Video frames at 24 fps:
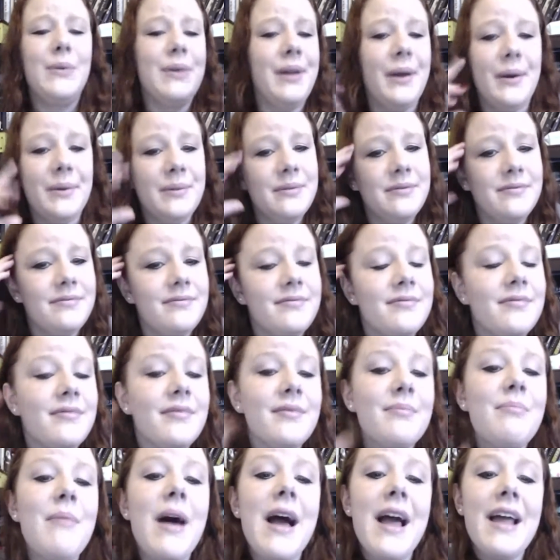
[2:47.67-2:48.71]
know.
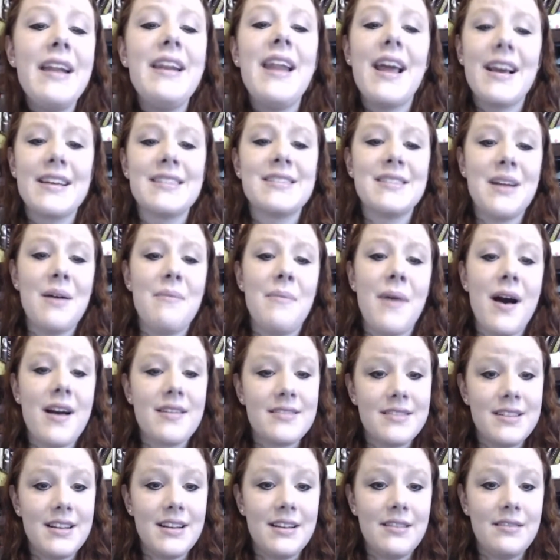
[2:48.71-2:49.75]
My next
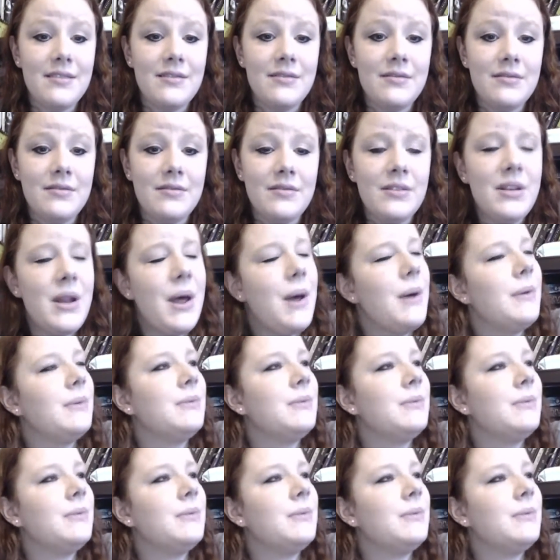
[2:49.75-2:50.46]
unboxing. No.